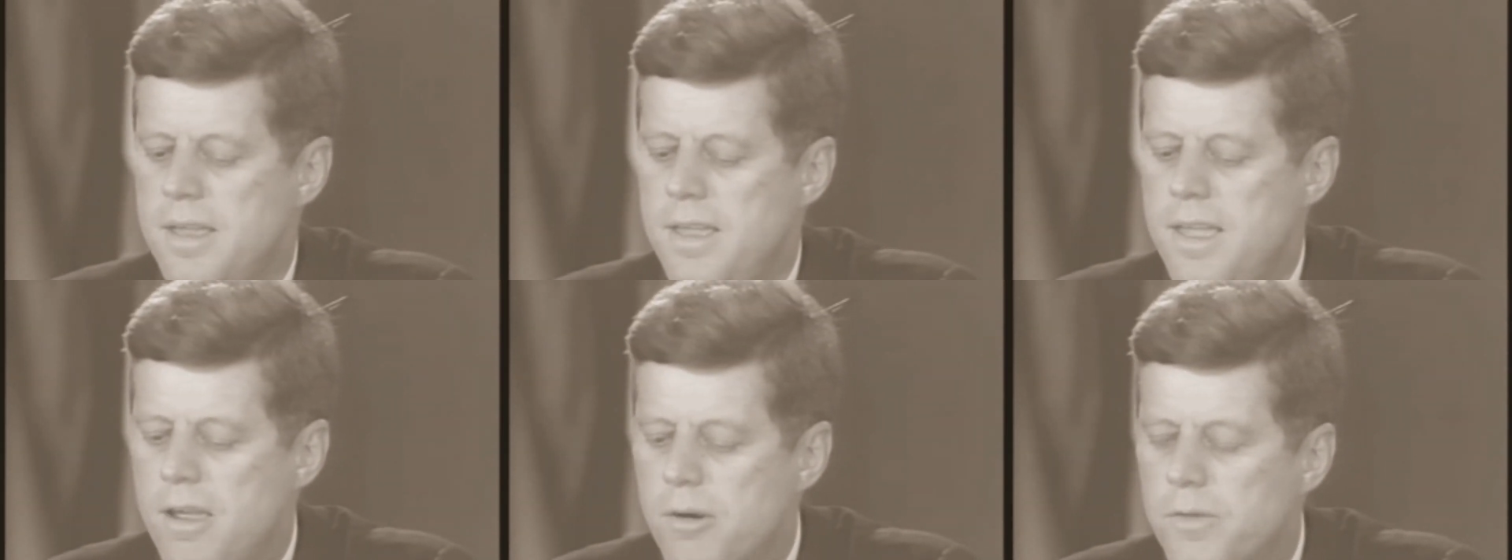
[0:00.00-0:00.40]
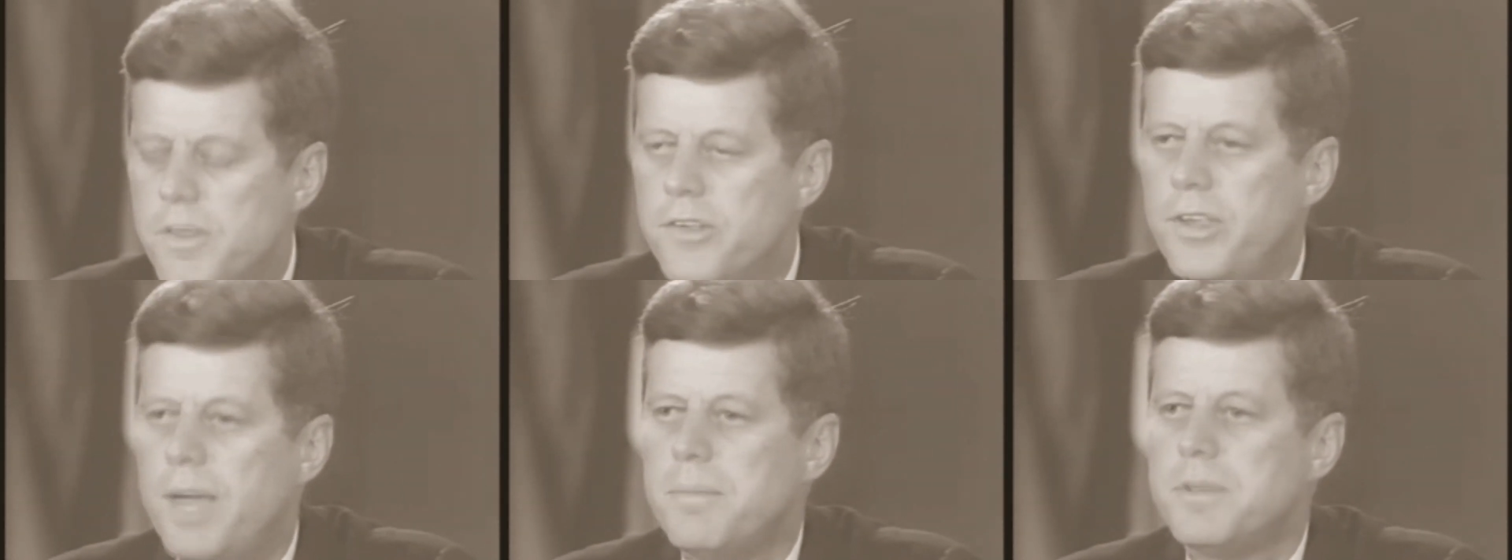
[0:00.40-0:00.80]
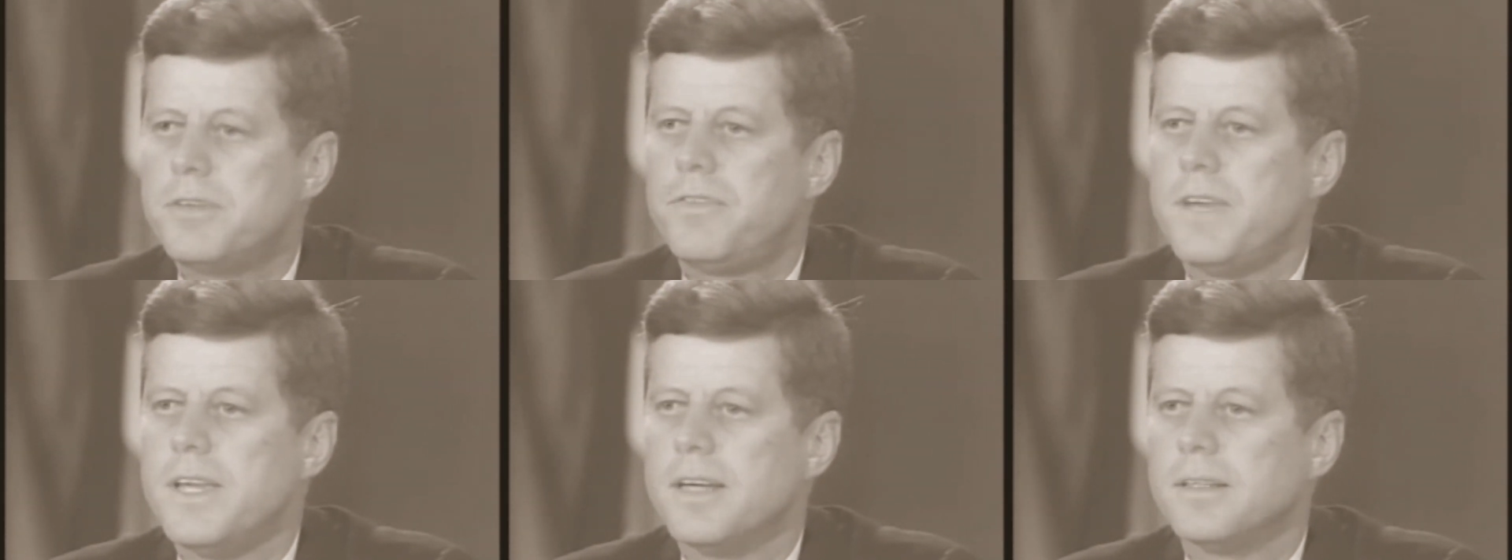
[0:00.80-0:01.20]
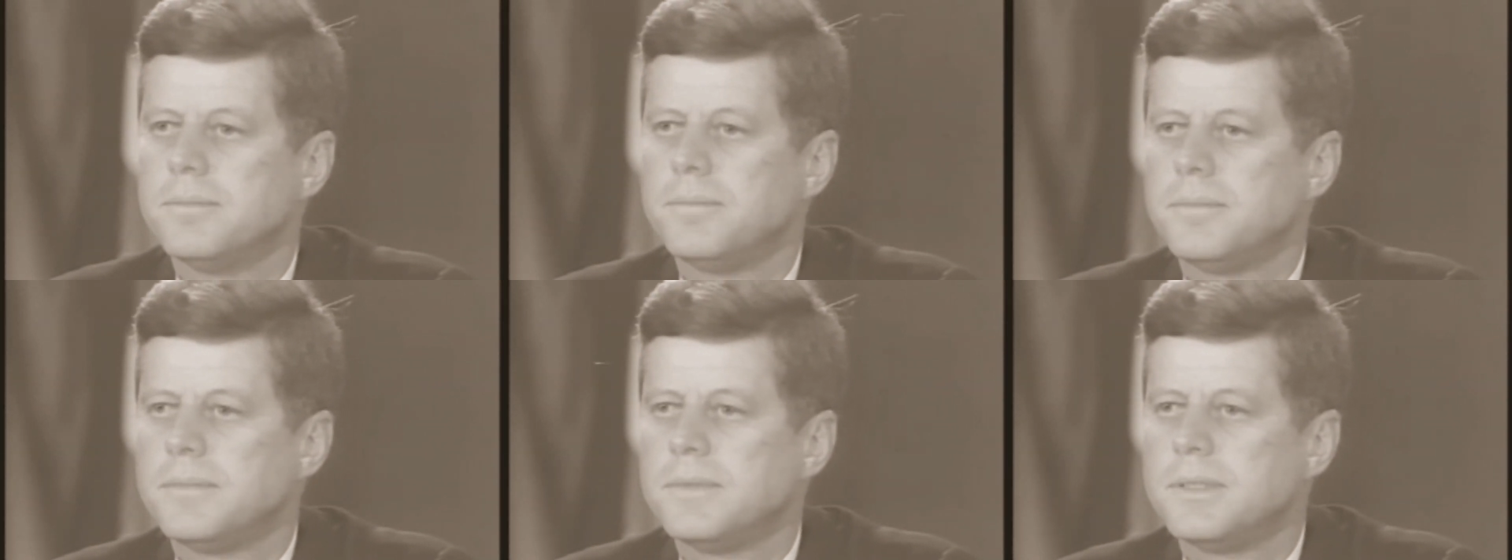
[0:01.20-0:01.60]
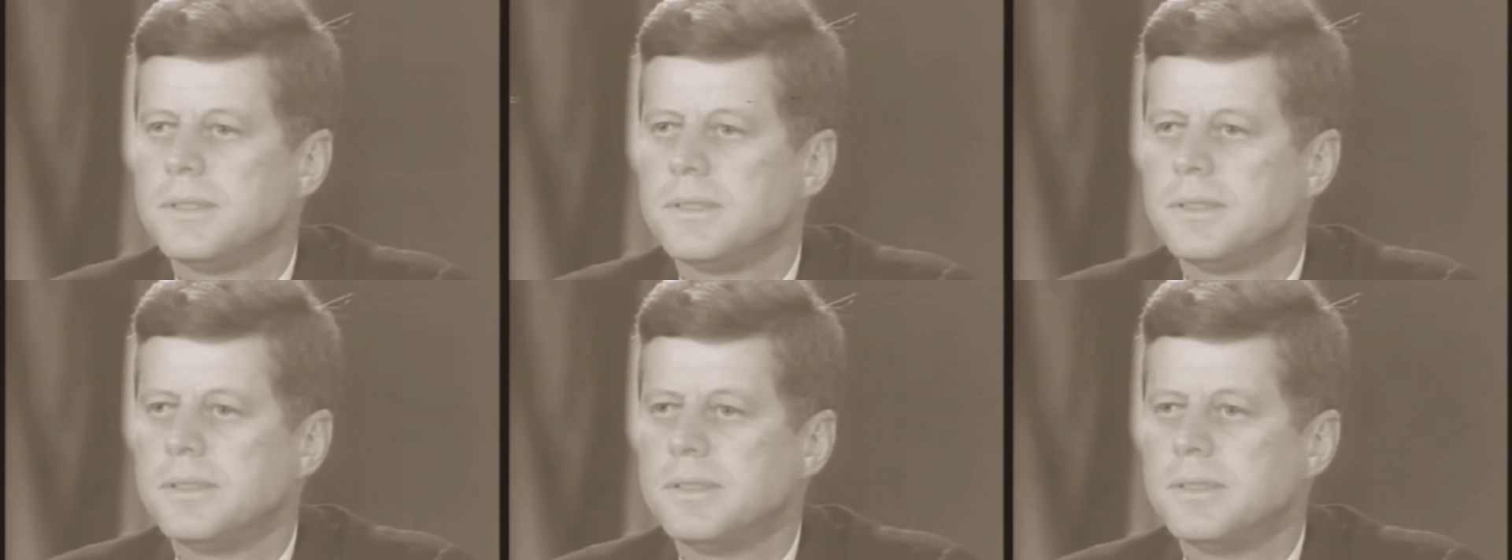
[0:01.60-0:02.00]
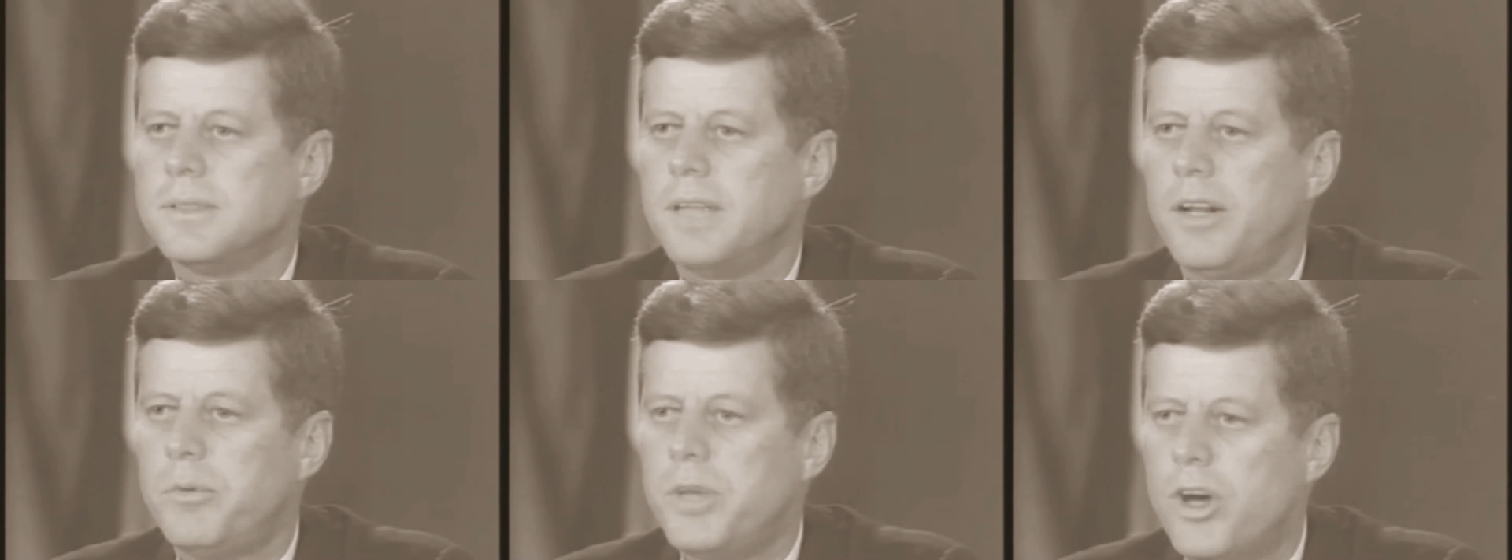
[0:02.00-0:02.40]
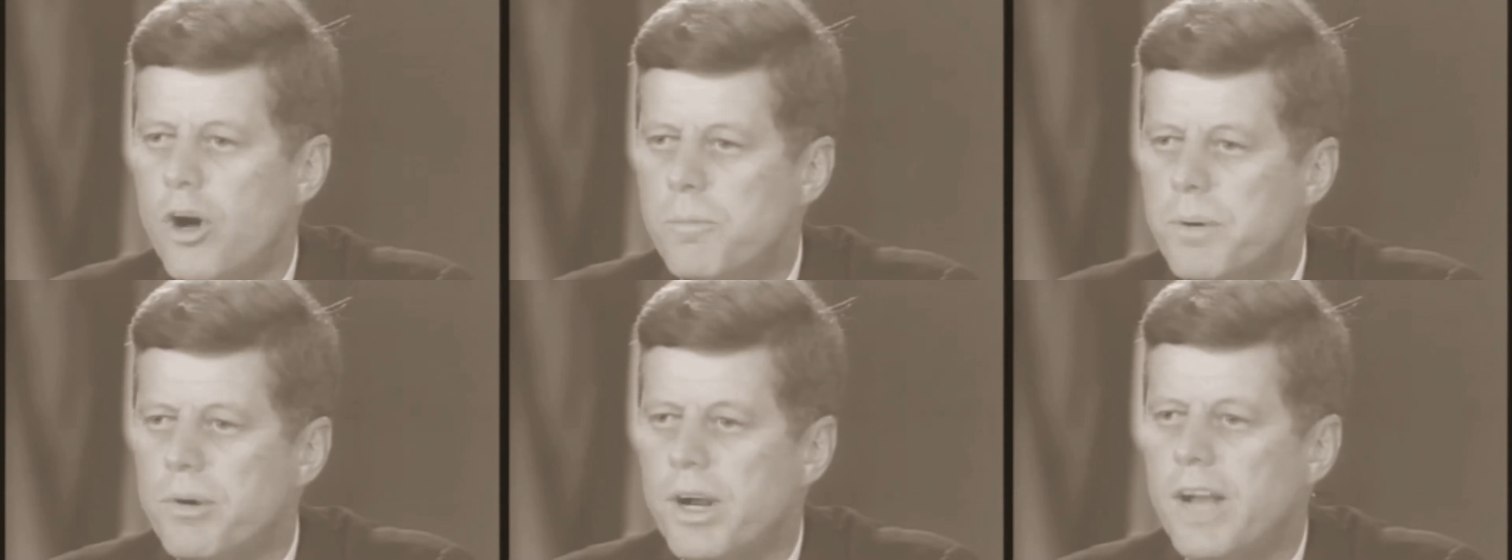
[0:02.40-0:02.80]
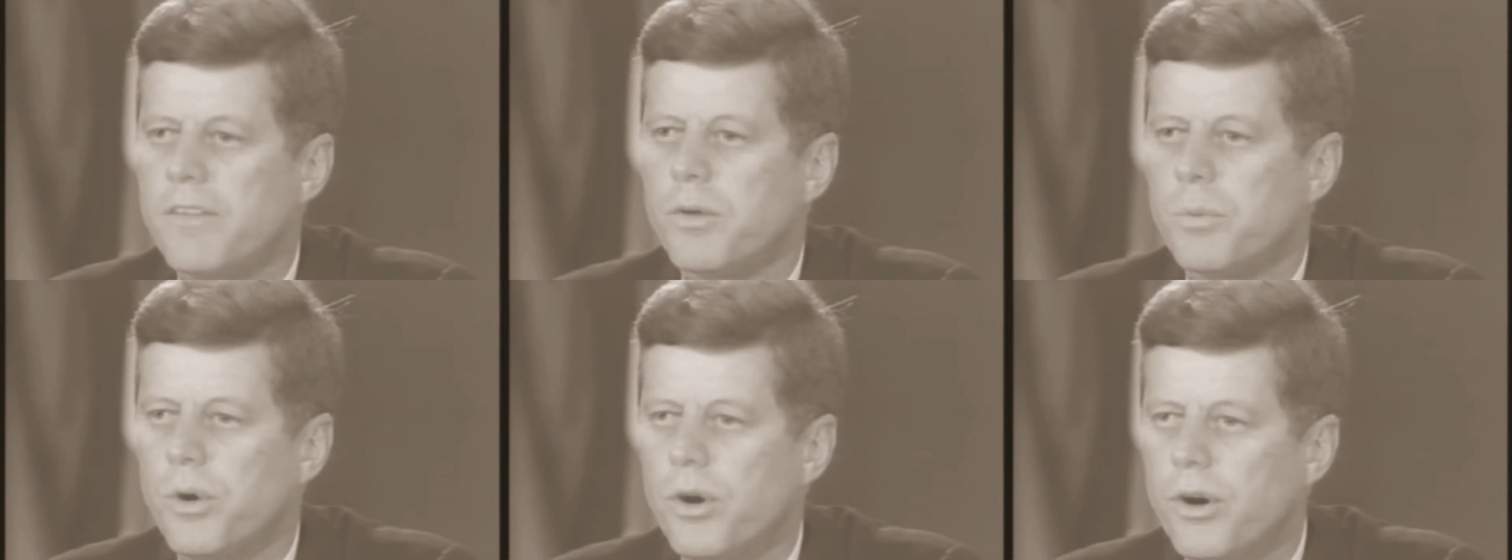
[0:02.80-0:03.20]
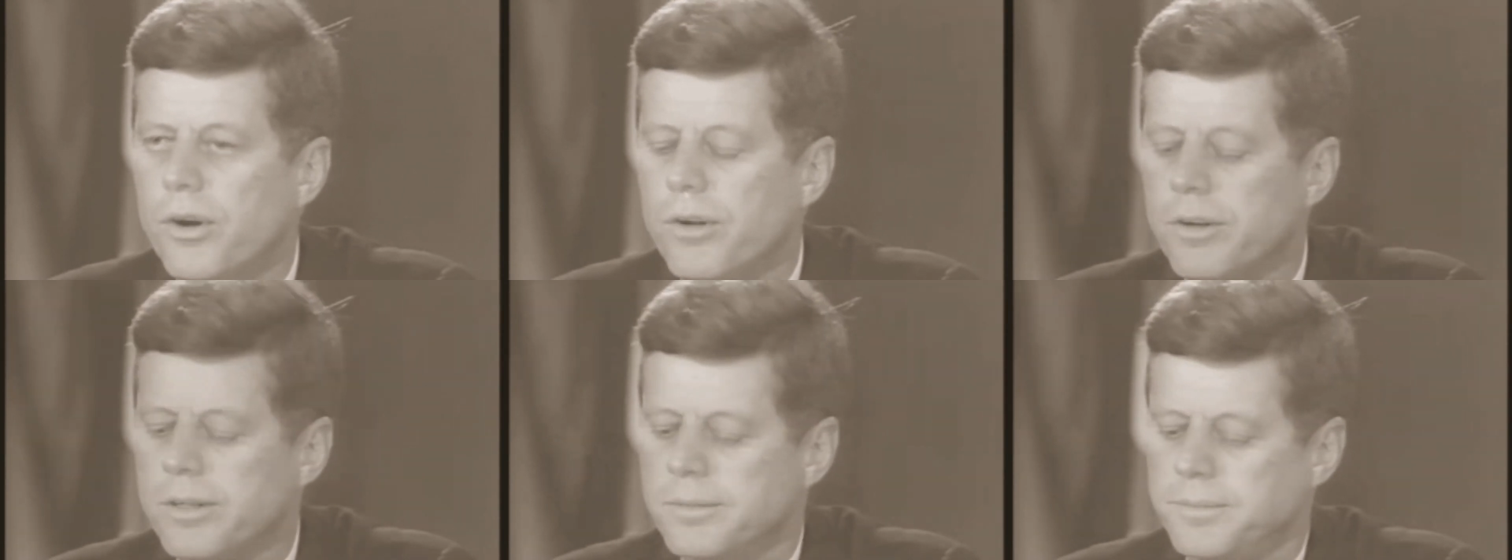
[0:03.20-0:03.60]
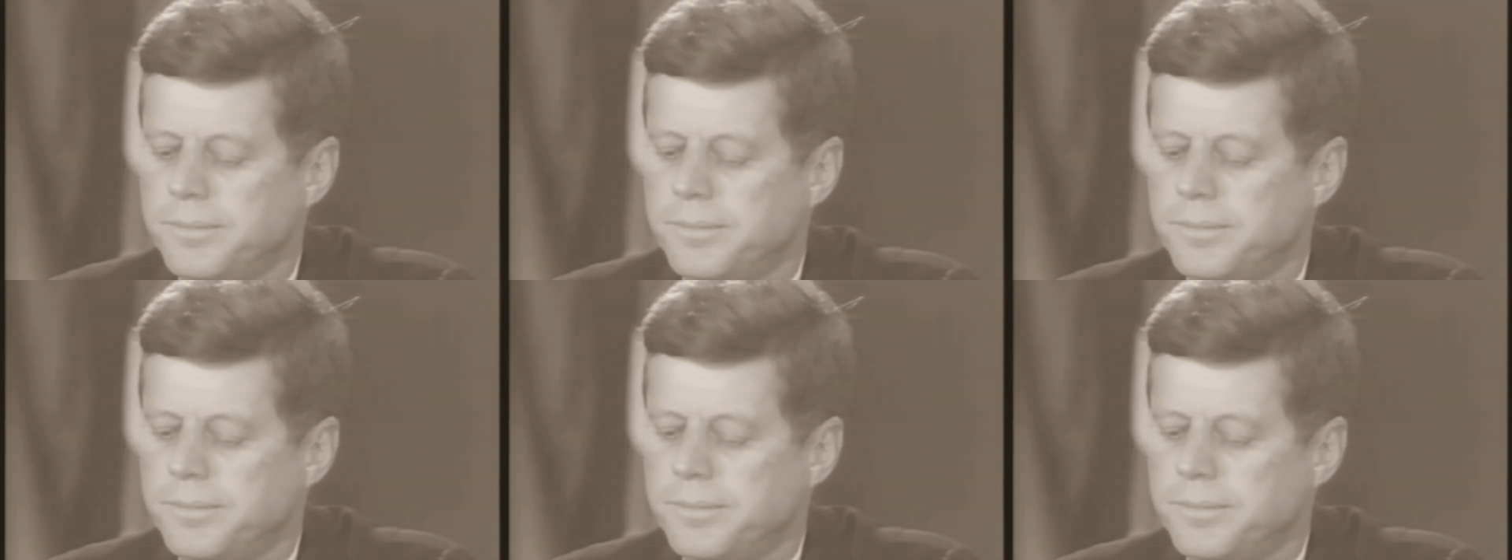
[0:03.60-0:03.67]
here in this hemisphere, and we hope around the world.